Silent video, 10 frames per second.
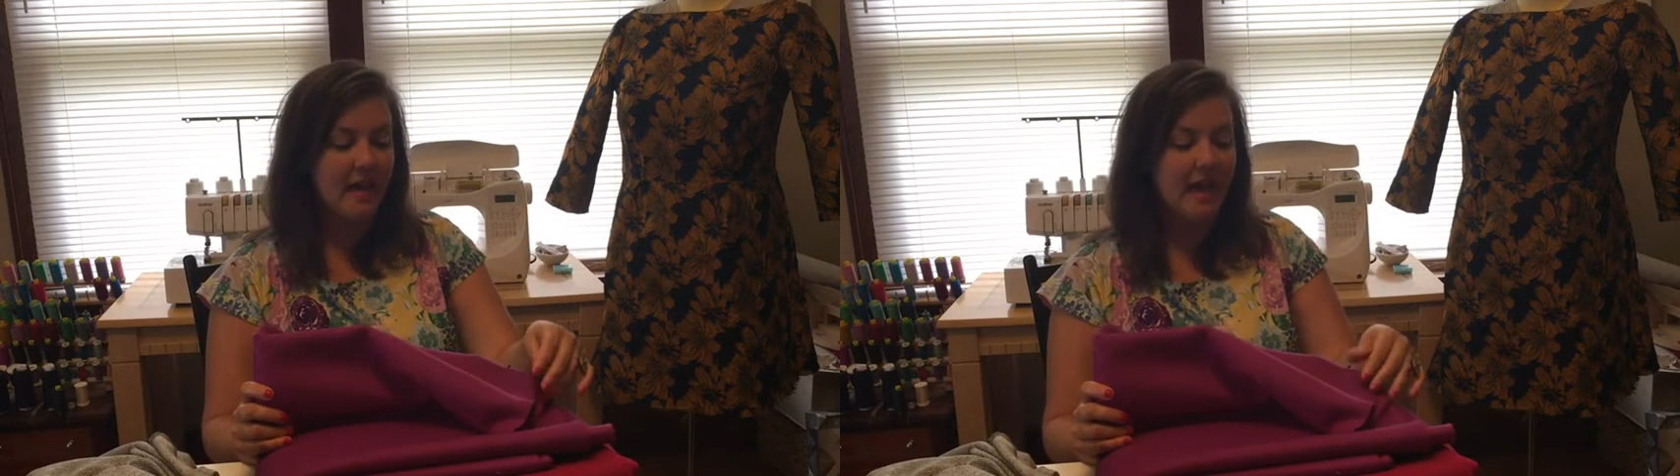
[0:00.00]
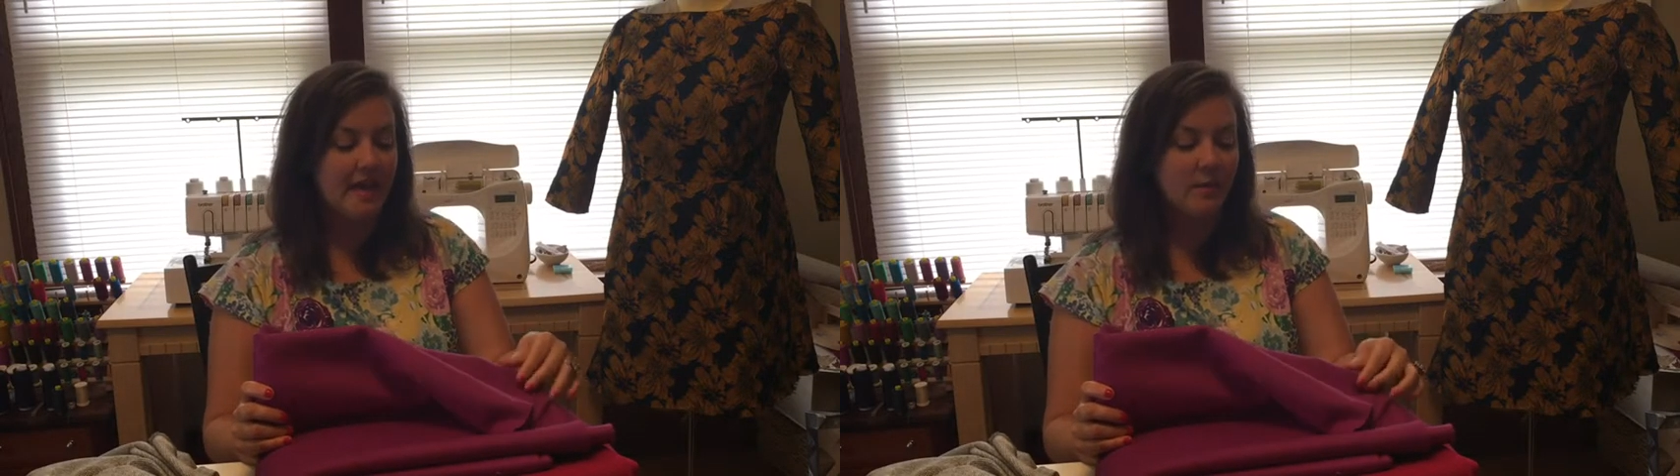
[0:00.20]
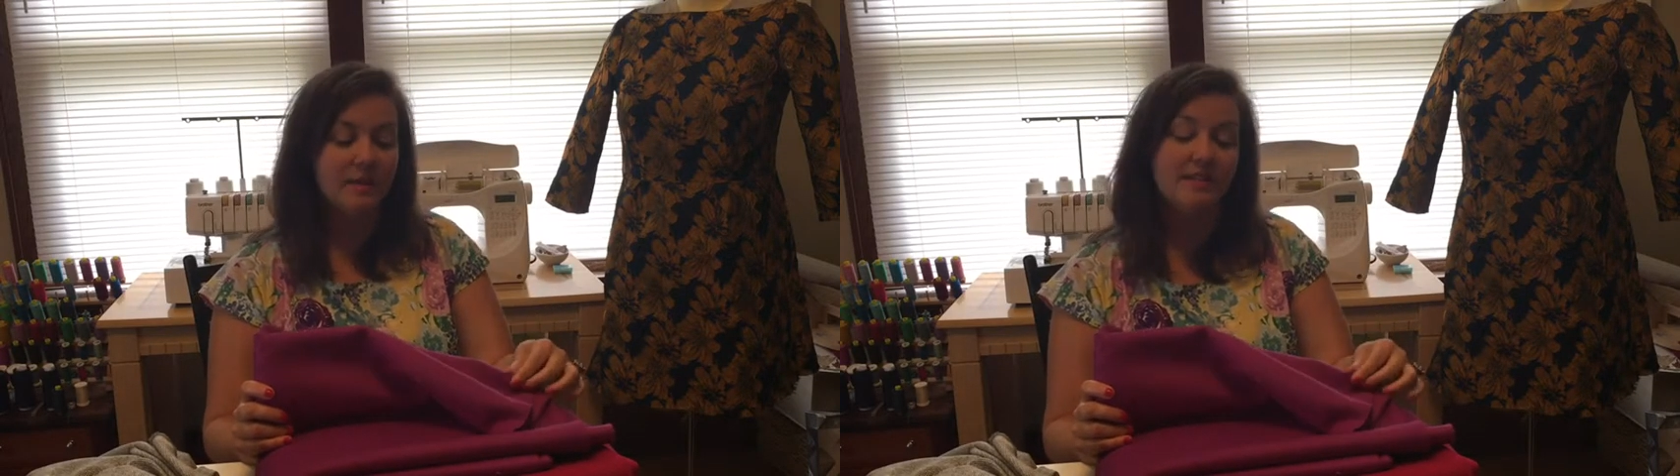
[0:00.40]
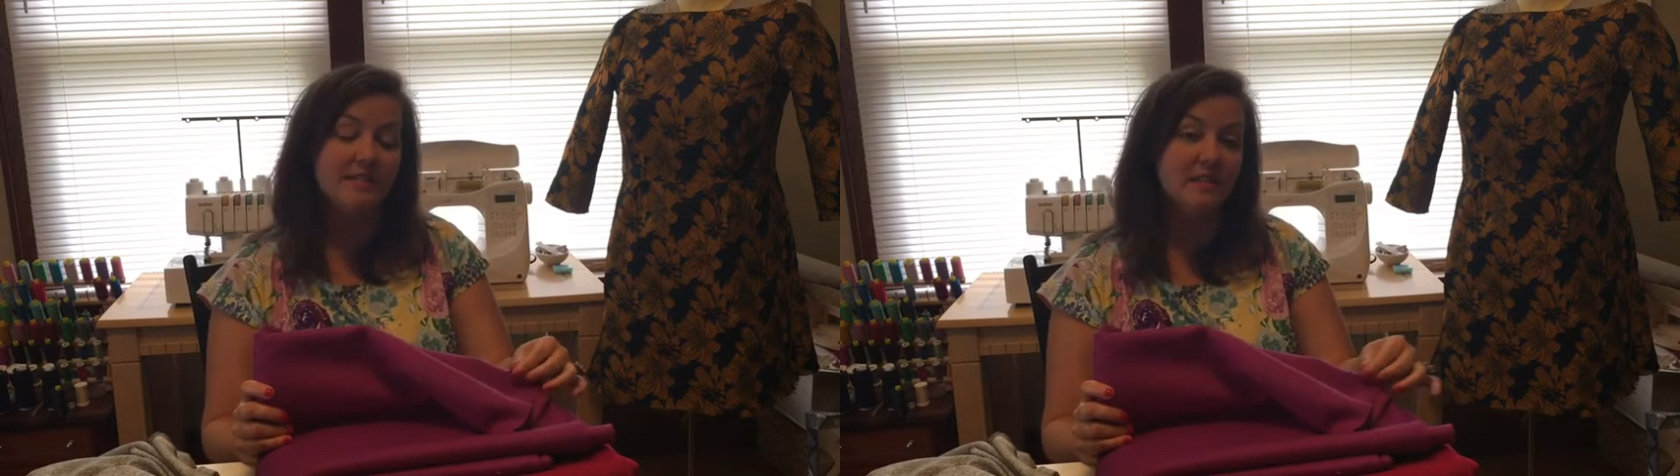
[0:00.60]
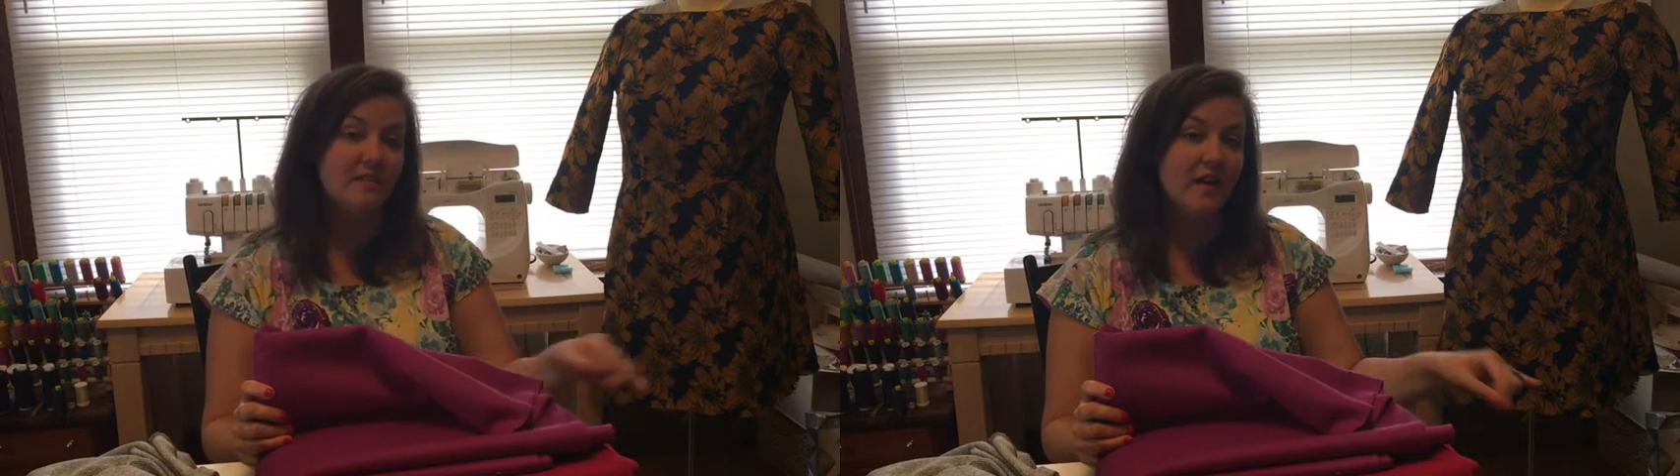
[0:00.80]
And I
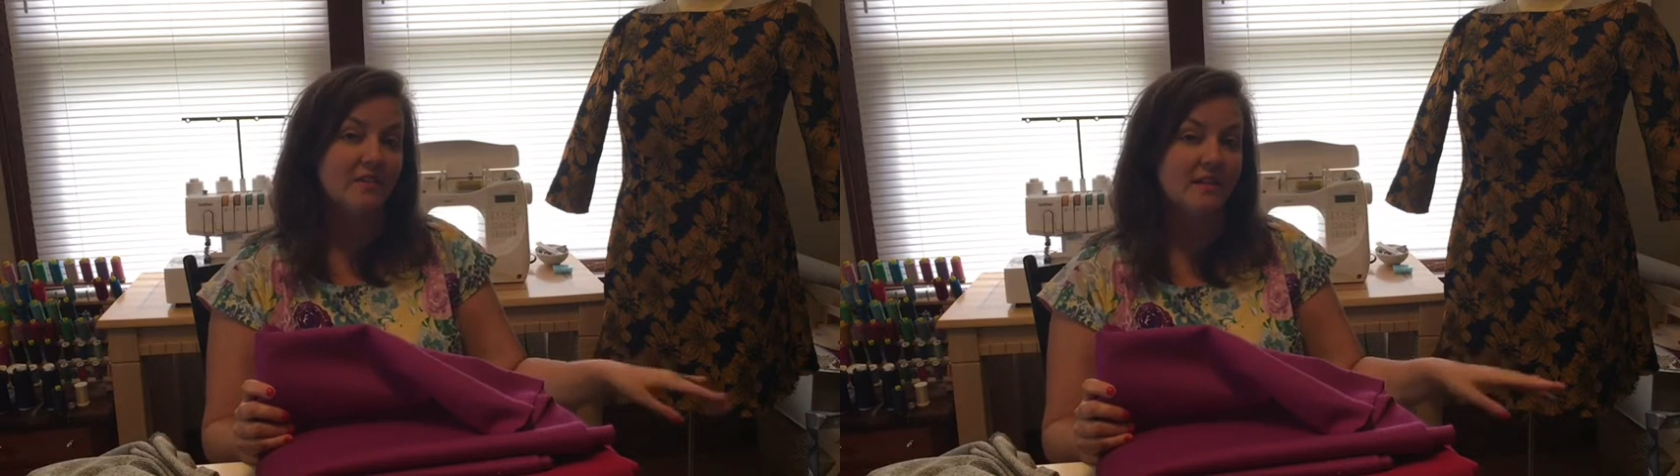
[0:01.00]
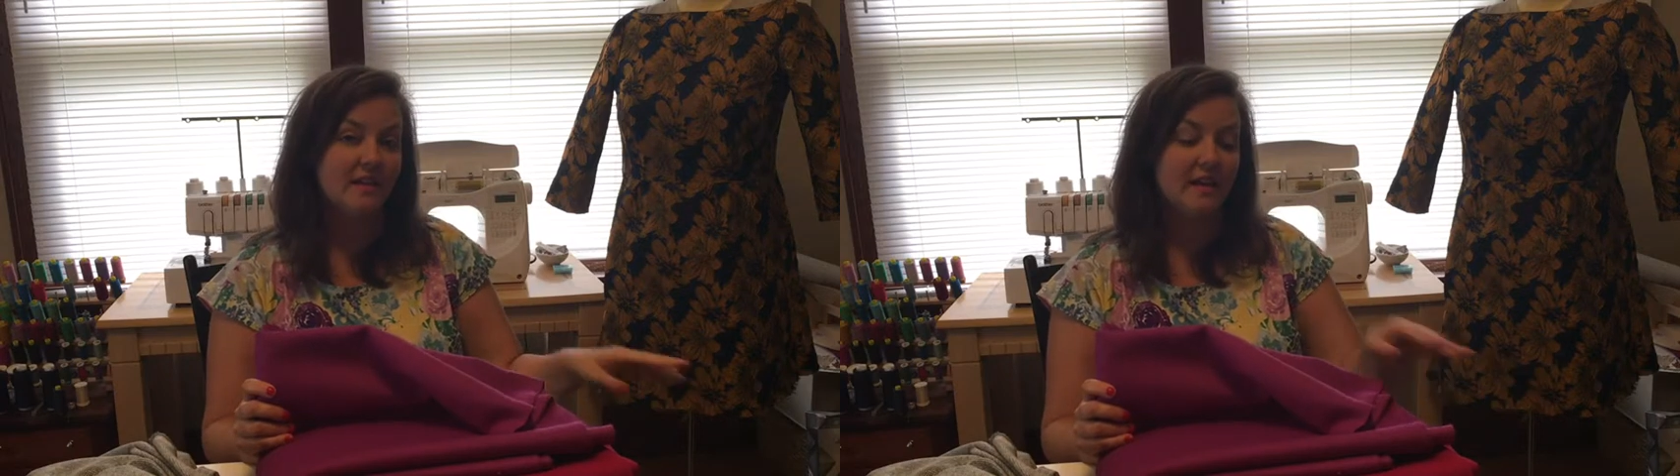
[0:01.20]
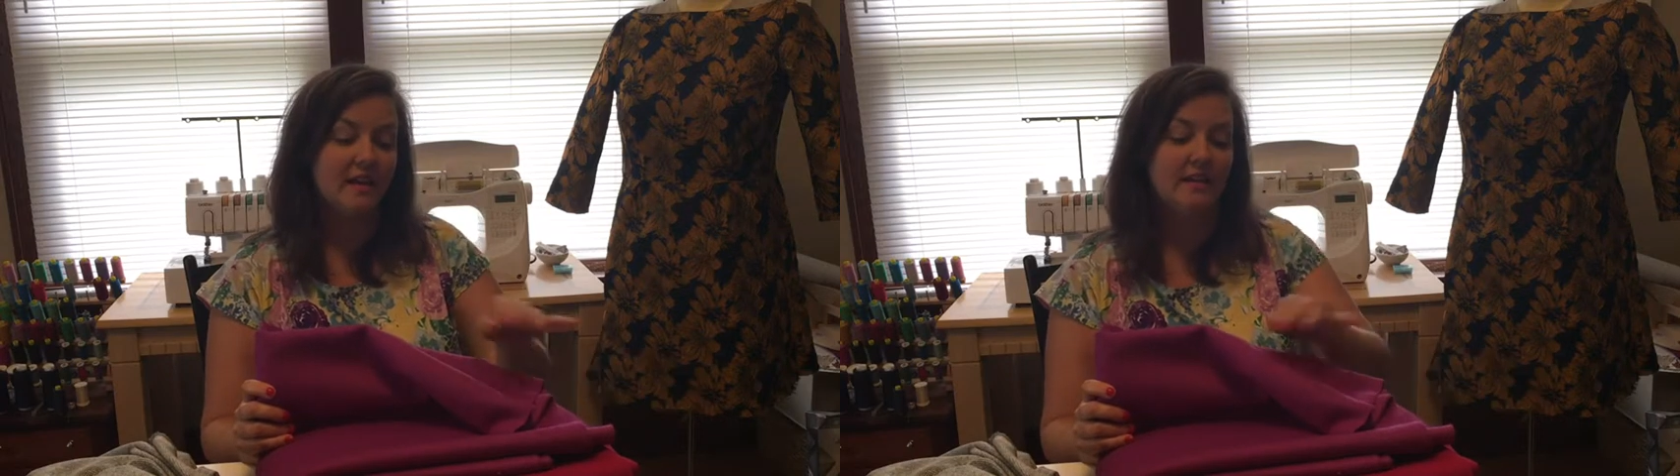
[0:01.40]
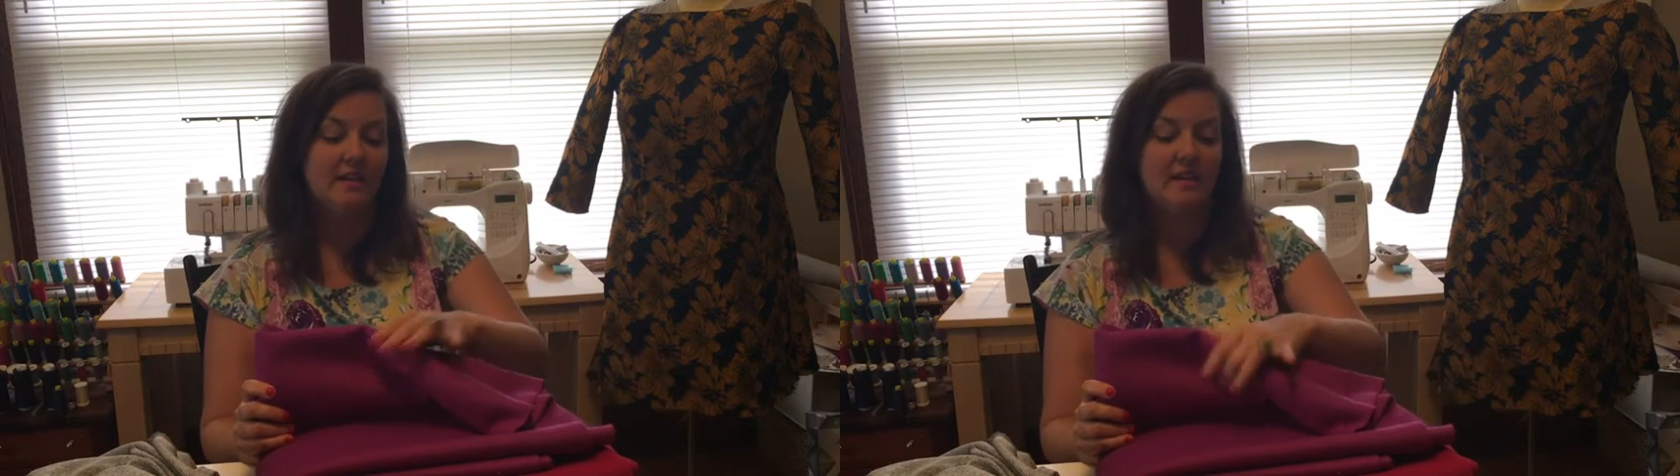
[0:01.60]
recently found it again